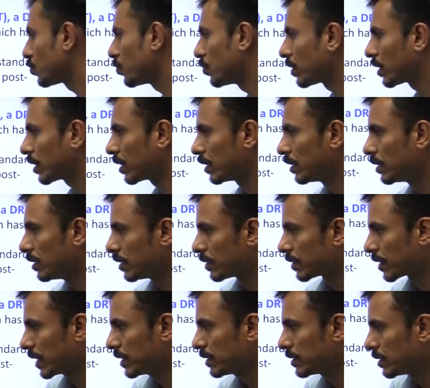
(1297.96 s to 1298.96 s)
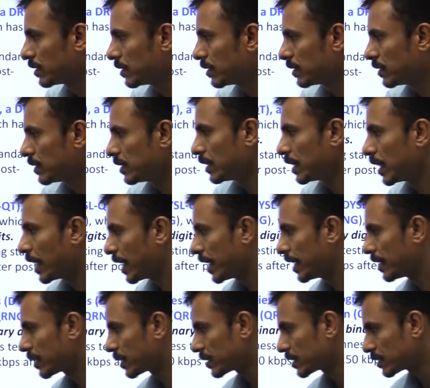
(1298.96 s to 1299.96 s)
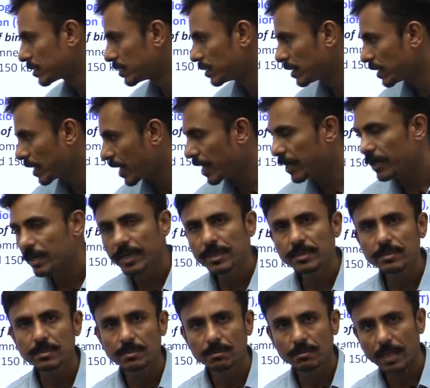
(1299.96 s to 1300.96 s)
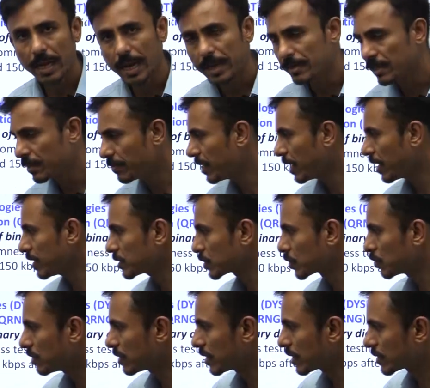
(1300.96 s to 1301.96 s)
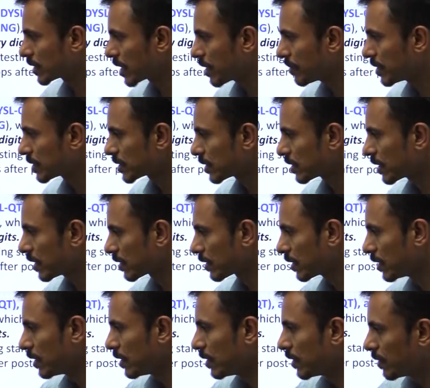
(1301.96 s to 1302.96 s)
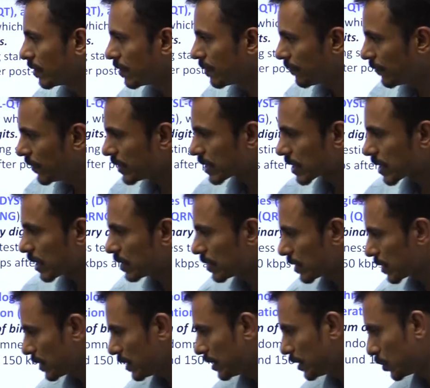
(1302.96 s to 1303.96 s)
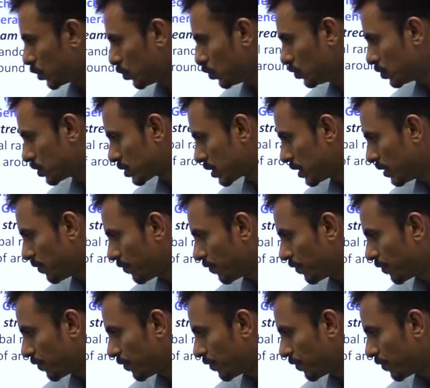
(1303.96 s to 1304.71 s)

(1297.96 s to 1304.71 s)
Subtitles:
Korea, right? And guys, and they may ask you in the examination that which country used the